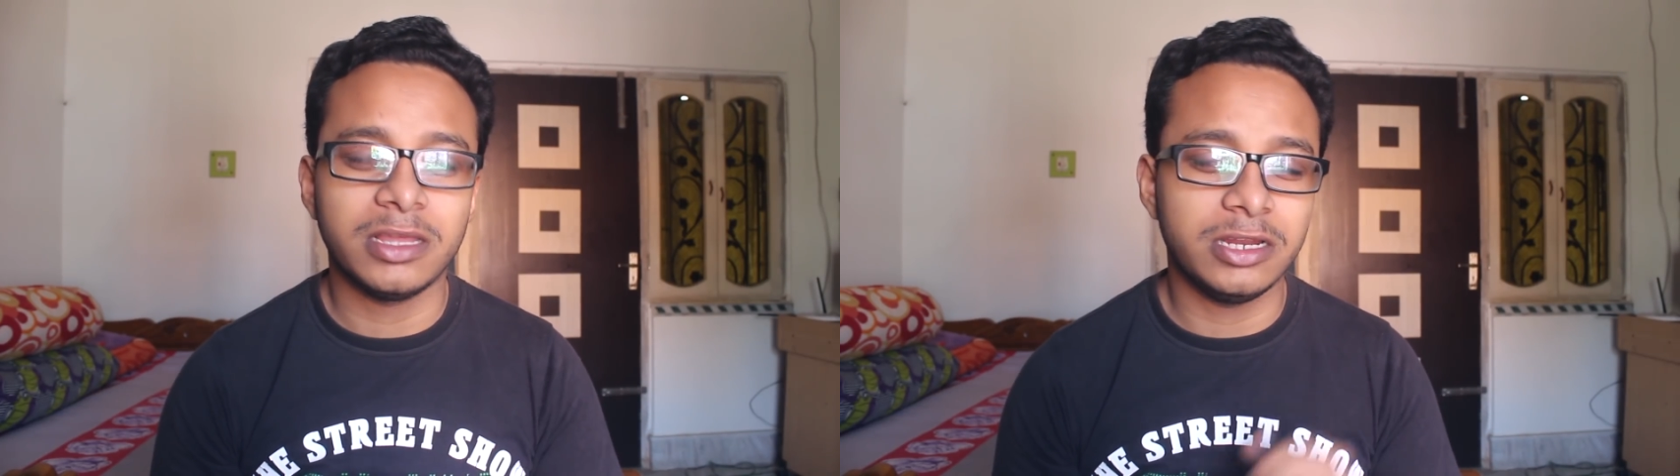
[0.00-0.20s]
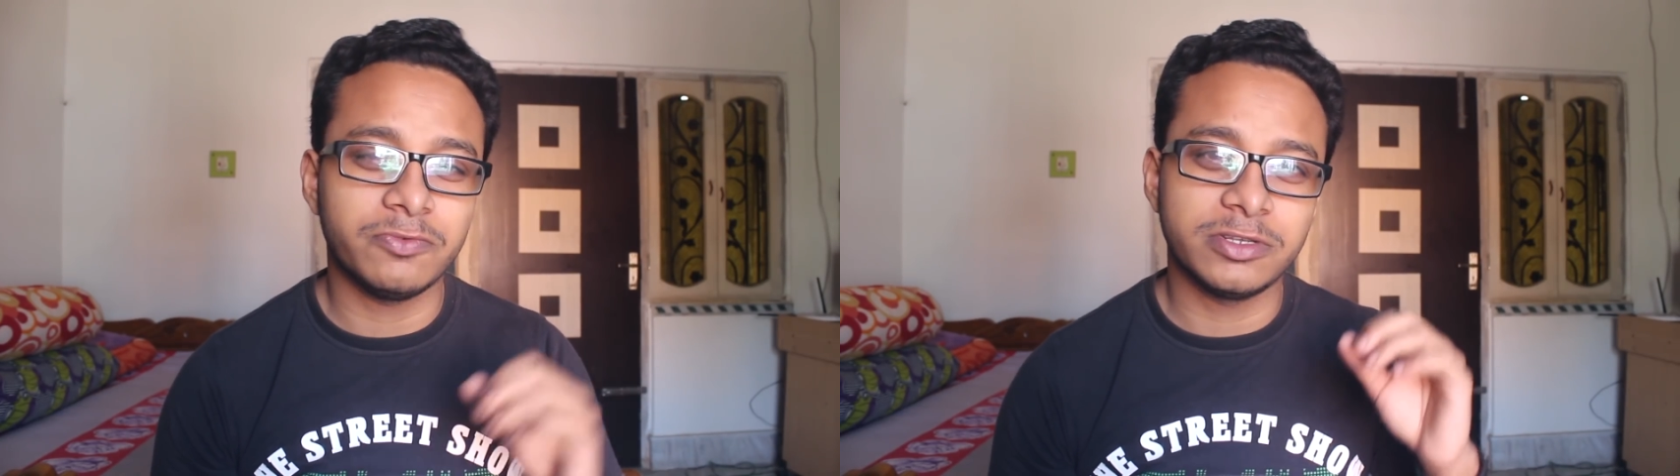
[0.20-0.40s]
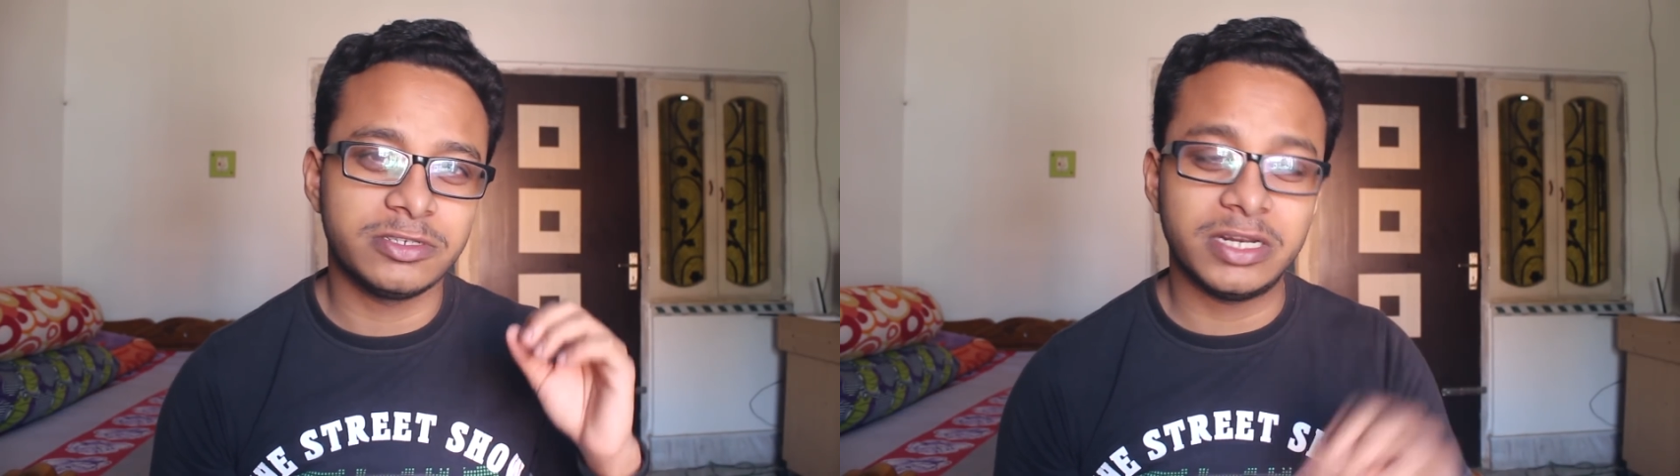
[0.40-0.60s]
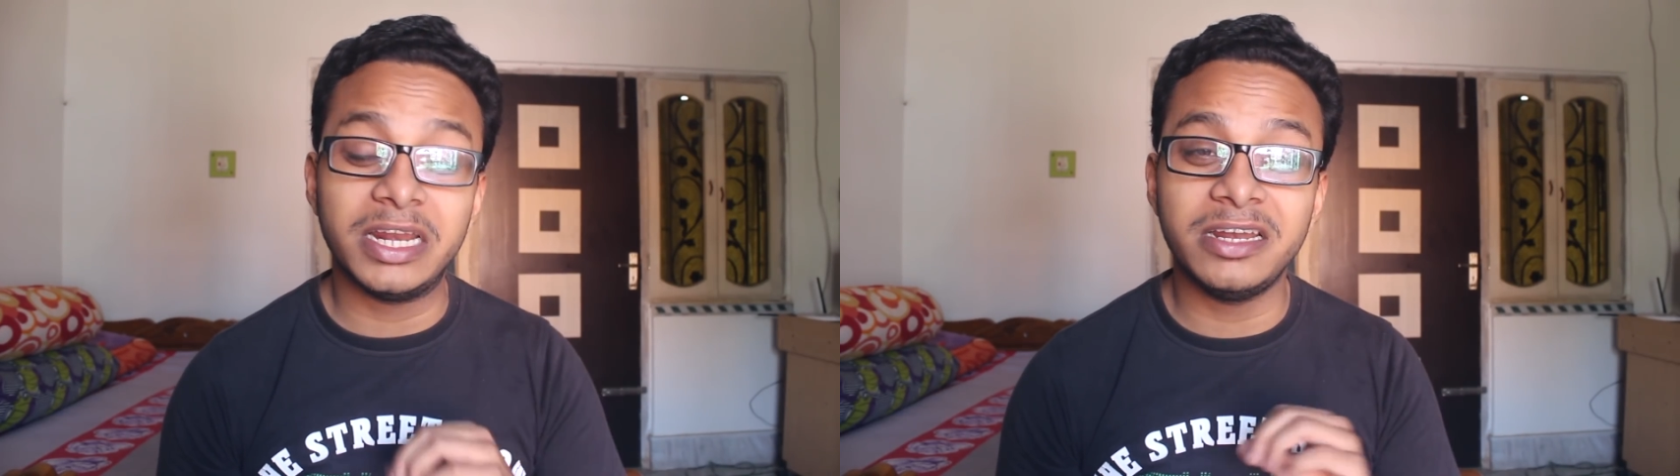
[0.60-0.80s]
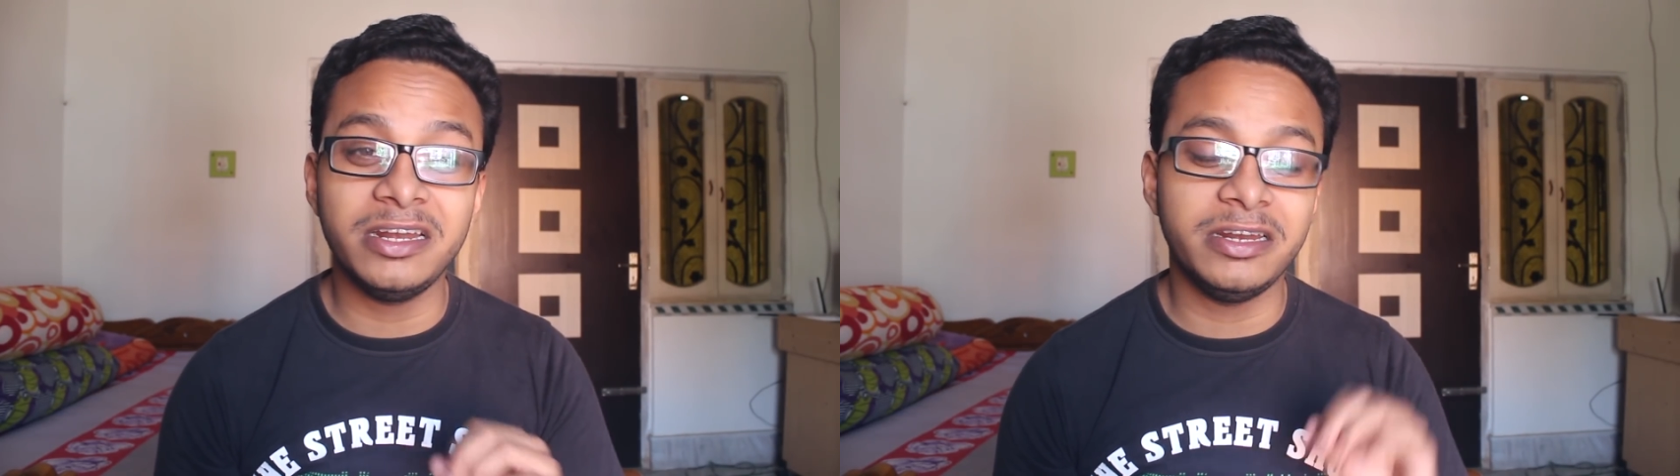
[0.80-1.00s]
It was
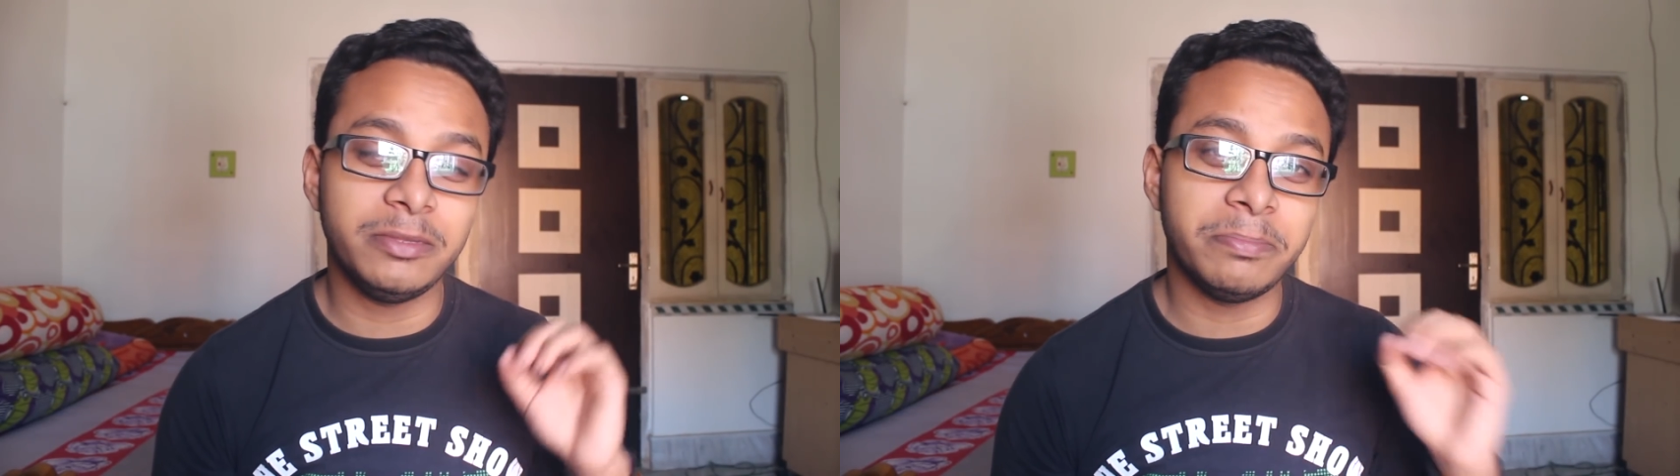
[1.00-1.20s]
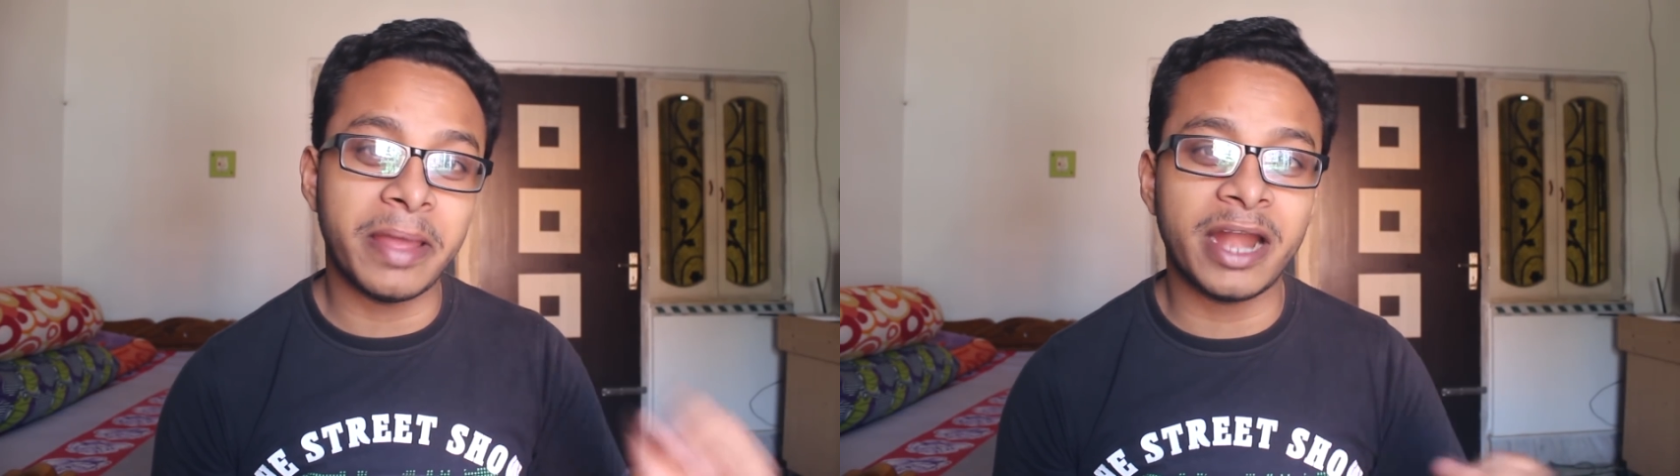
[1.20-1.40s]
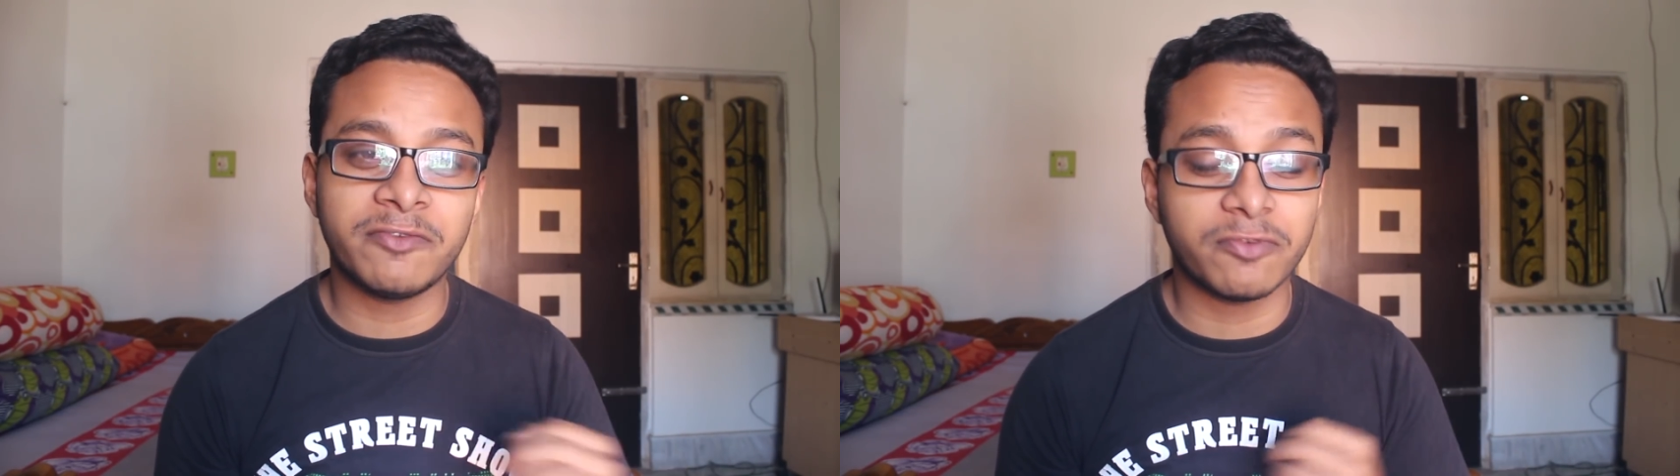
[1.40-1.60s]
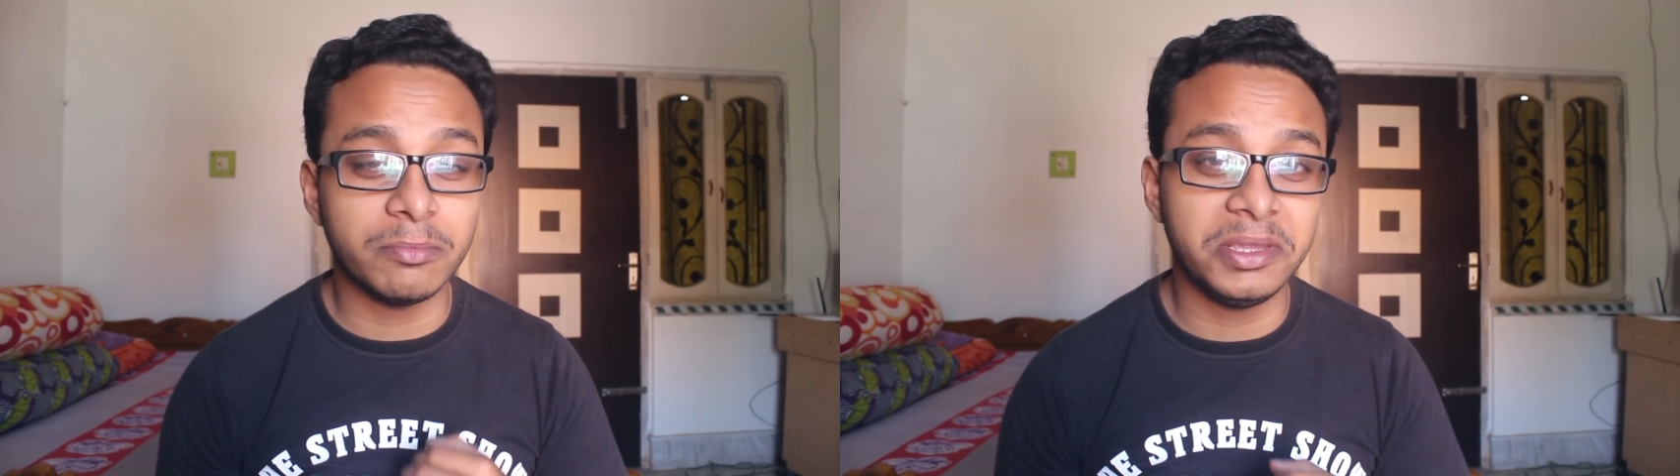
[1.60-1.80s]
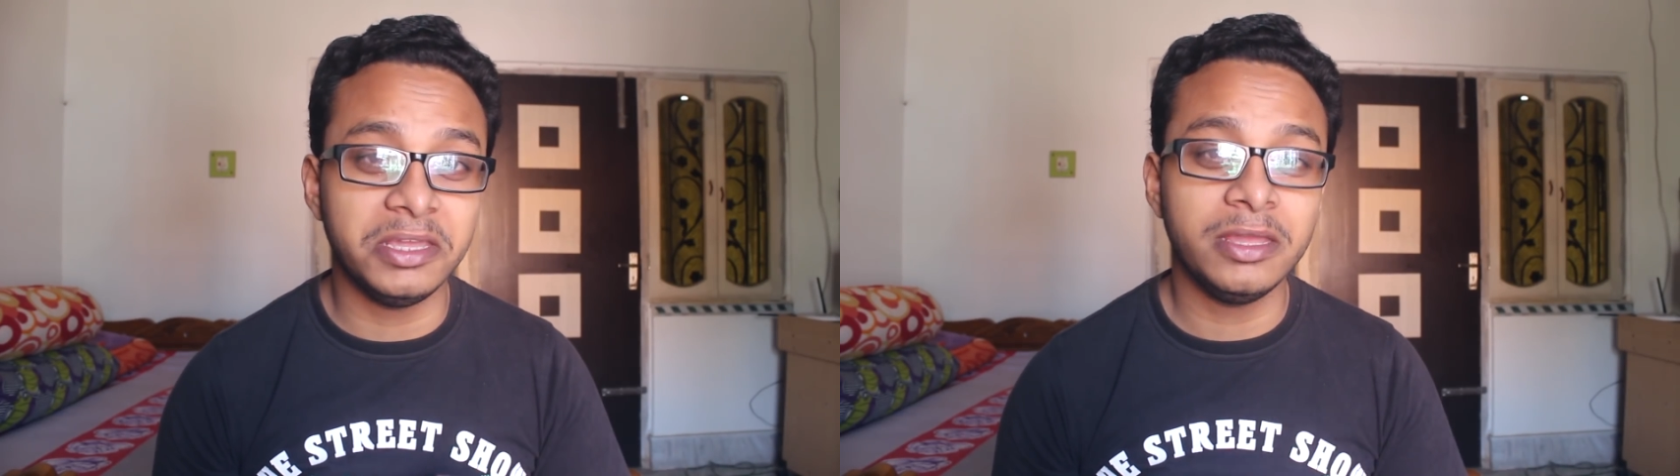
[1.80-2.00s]
really bad
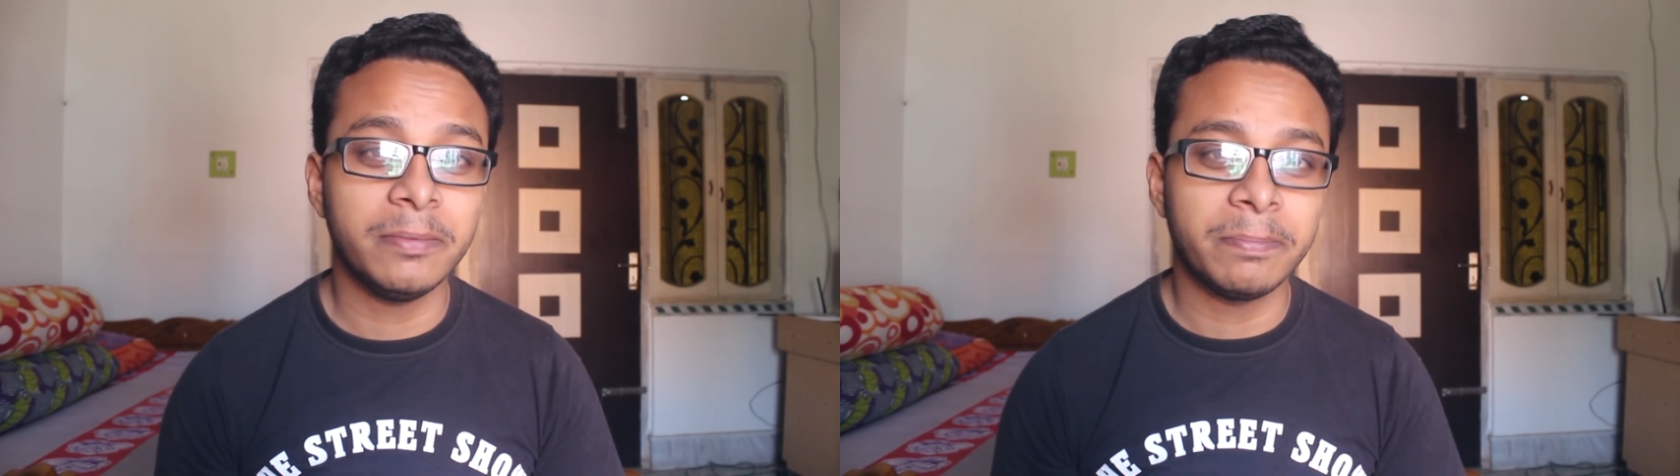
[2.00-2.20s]
for me,